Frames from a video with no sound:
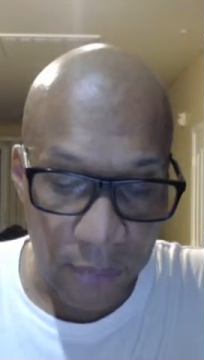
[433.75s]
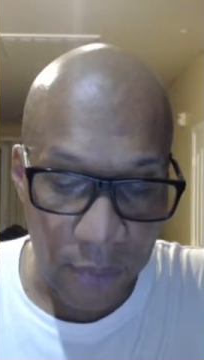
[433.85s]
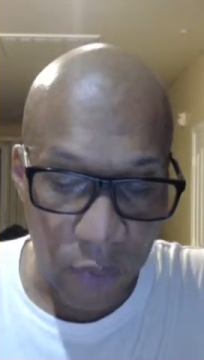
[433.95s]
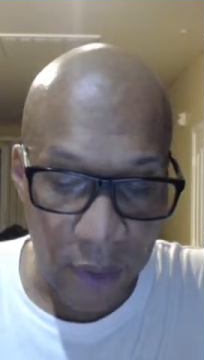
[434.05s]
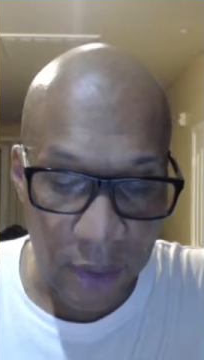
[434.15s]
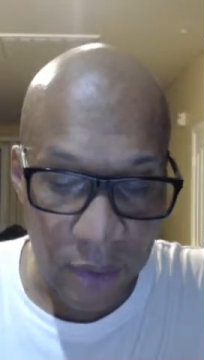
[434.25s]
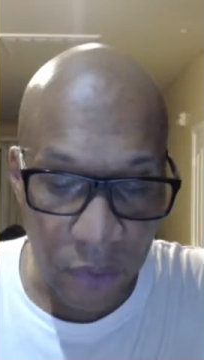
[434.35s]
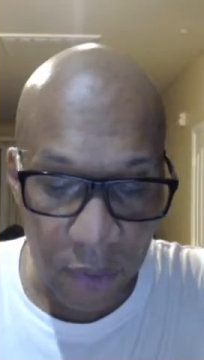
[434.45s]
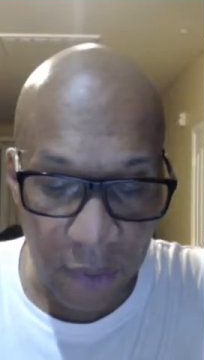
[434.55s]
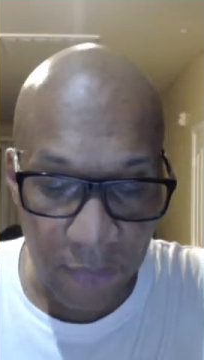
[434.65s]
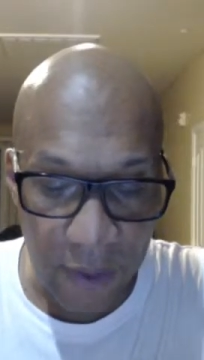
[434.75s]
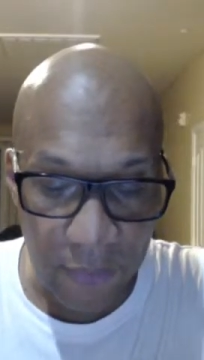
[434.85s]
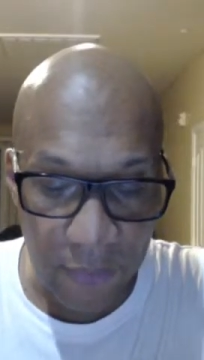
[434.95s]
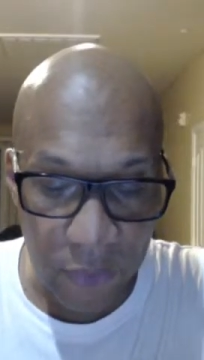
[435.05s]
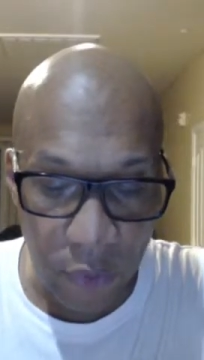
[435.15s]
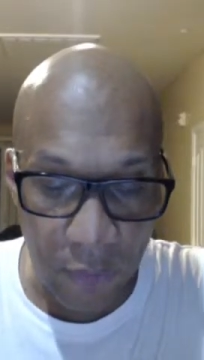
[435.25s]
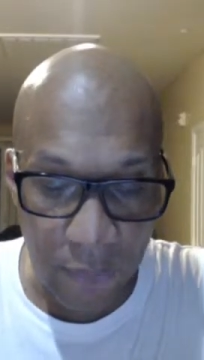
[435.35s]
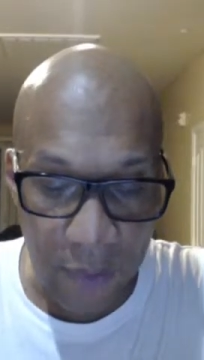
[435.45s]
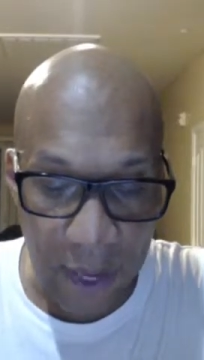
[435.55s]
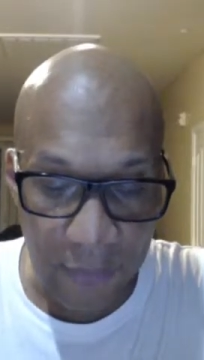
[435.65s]
between
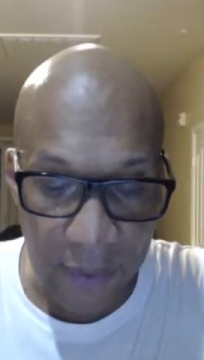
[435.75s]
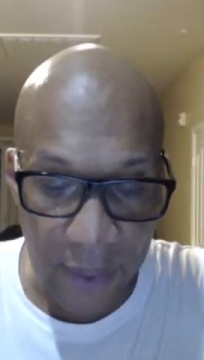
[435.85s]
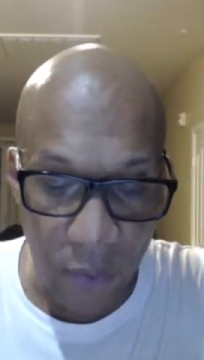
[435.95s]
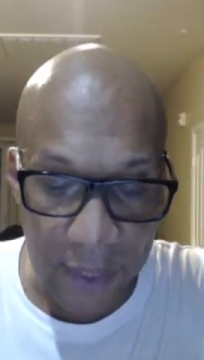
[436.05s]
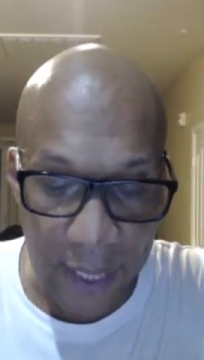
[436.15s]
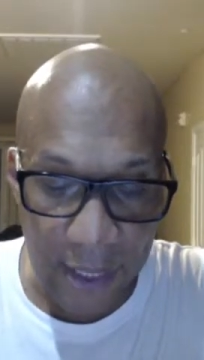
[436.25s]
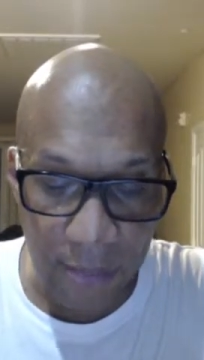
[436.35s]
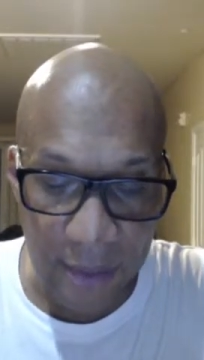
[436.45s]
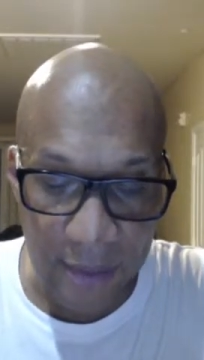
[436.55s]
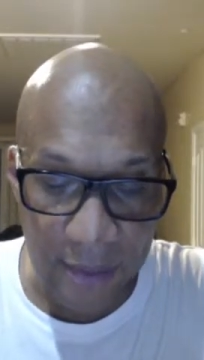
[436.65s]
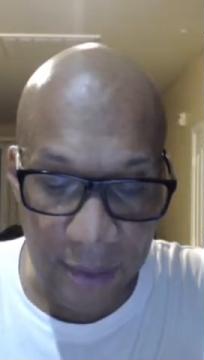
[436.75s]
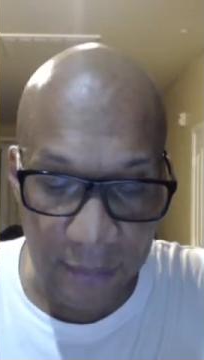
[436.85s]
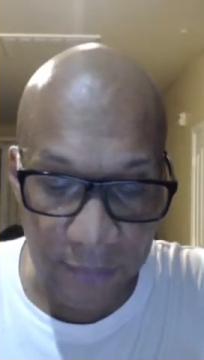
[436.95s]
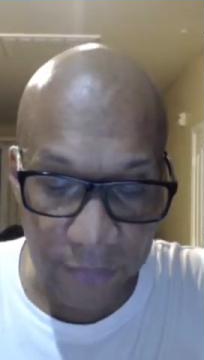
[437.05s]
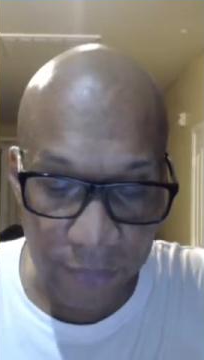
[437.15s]
205 and 180 BC.